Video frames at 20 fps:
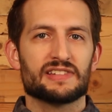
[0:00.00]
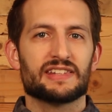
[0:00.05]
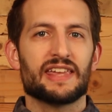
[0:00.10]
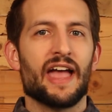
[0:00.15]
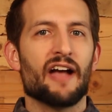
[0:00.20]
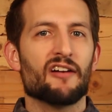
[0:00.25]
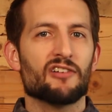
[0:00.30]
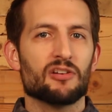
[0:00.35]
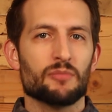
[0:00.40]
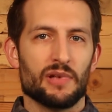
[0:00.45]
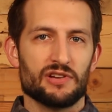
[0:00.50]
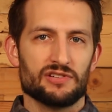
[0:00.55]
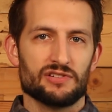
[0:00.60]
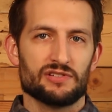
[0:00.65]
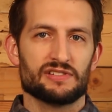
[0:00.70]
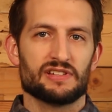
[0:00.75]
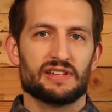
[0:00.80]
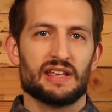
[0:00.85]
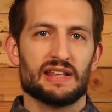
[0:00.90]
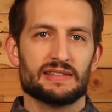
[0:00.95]

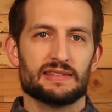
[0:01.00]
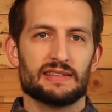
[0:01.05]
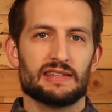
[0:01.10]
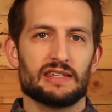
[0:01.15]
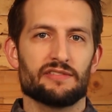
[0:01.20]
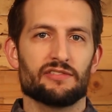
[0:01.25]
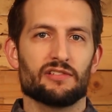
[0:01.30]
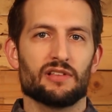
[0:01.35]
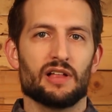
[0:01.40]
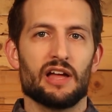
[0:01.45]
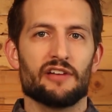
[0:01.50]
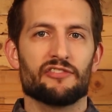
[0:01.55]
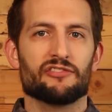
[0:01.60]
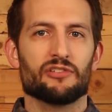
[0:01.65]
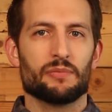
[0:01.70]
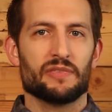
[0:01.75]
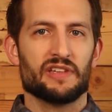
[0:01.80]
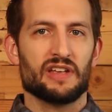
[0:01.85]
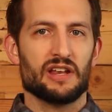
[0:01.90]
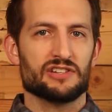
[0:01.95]
countermeasures against the evil eye
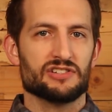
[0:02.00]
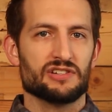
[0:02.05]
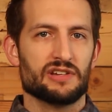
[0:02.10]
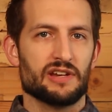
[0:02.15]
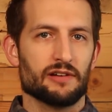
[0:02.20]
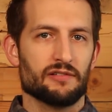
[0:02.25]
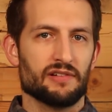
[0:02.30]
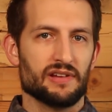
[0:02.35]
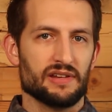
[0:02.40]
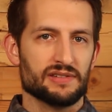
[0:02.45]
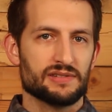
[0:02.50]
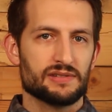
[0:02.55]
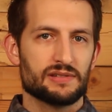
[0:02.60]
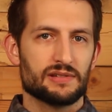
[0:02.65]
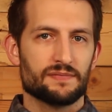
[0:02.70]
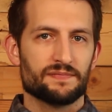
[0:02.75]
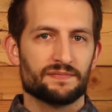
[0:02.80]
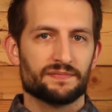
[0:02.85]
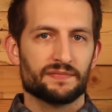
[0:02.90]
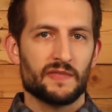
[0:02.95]
from the ancient Near East.
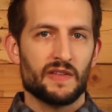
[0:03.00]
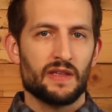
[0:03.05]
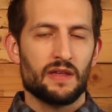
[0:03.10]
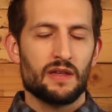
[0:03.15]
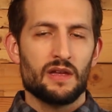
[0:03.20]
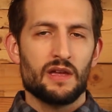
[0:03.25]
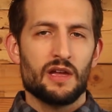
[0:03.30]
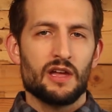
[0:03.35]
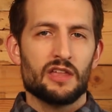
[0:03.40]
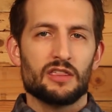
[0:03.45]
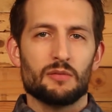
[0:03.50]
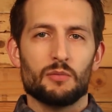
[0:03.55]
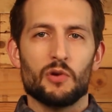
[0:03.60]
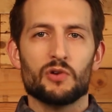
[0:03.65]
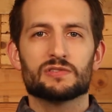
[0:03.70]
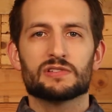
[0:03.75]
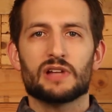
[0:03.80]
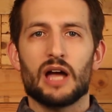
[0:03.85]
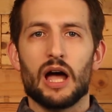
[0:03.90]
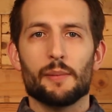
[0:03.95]
The
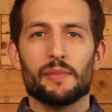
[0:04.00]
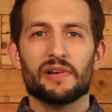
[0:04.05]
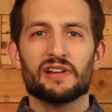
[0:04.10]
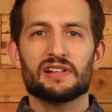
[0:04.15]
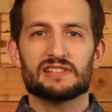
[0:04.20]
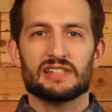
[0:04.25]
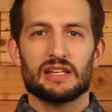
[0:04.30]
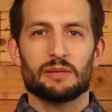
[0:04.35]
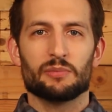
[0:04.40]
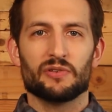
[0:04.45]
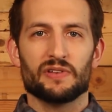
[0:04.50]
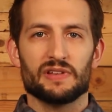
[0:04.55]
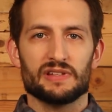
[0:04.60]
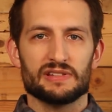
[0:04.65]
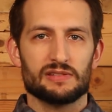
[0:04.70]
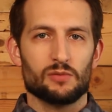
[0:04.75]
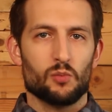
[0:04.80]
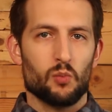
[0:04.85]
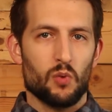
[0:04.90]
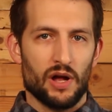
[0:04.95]
most common example is
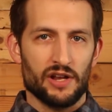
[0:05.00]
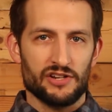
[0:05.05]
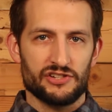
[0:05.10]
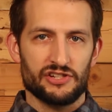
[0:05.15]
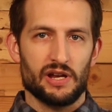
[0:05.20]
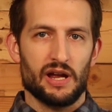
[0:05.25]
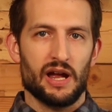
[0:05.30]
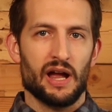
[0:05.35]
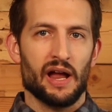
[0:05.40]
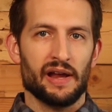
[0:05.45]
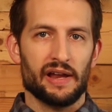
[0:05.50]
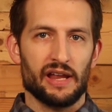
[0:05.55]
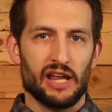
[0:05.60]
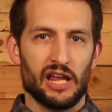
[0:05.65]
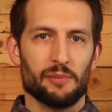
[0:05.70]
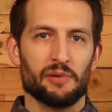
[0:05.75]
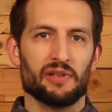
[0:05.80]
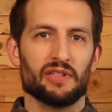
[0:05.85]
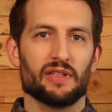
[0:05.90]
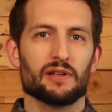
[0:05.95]
the Wadjet eye
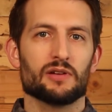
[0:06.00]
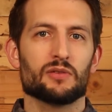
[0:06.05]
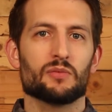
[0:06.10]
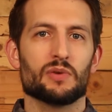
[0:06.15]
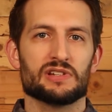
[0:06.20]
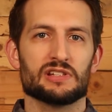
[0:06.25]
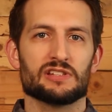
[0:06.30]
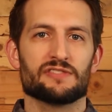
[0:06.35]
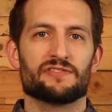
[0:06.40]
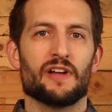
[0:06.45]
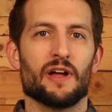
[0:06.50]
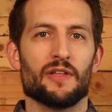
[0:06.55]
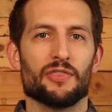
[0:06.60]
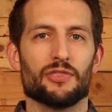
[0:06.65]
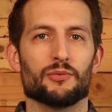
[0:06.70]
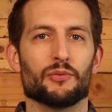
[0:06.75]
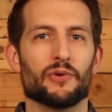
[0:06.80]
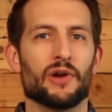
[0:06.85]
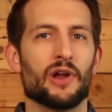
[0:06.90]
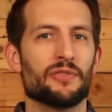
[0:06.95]
amulet, which is found
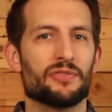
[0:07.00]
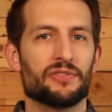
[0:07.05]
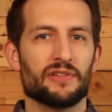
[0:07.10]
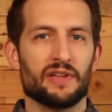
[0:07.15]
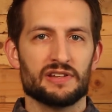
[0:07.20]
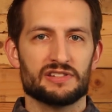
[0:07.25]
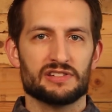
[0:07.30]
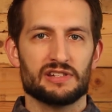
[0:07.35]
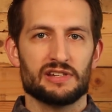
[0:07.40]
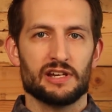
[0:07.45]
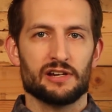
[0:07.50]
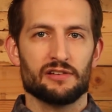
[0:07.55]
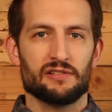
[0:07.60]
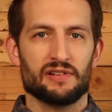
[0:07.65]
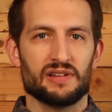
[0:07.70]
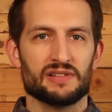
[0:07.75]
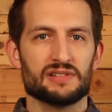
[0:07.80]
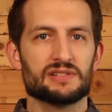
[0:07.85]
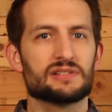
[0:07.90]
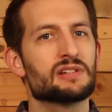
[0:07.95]
throughout the ancient Near
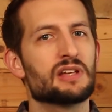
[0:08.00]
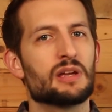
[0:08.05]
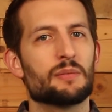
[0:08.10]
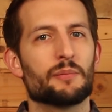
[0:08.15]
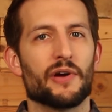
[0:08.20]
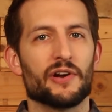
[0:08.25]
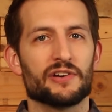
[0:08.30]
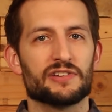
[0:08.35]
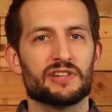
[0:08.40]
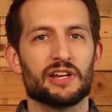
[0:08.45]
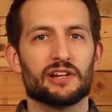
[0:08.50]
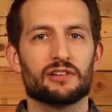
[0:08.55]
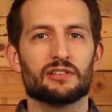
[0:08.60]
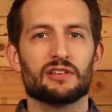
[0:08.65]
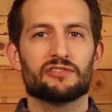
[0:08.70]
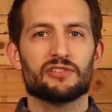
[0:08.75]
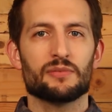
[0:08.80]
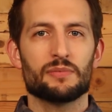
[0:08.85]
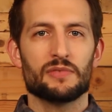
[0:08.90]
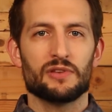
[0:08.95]
East, particularly
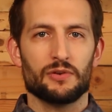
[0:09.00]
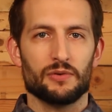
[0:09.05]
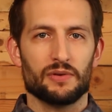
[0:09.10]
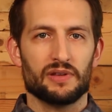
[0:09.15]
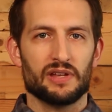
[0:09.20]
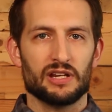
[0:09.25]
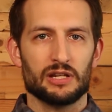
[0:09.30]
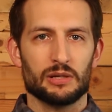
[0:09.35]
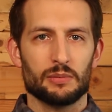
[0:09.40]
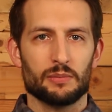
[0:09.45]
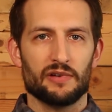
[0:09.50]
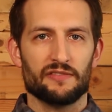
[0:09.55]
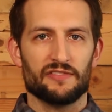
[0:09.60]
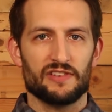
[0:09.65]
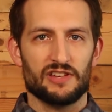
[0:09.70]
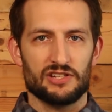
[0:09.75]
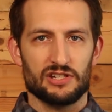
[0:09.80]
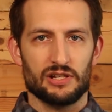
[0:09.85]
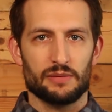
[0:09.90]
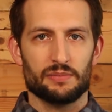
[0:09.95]
from the New Kingdom of
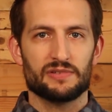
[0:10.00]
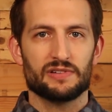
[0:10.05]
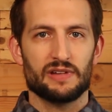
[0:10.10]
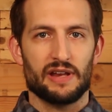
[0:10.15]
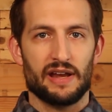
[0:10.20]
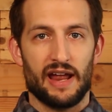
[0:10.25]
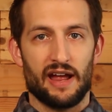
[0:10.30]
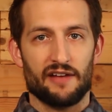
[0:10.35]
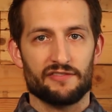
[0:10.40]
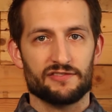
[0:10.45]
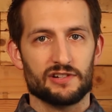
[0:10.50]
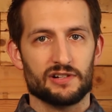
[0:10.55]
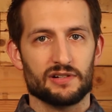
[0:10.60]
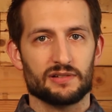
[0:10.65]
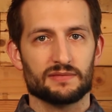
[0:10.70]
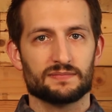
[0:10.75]
Egypt and after.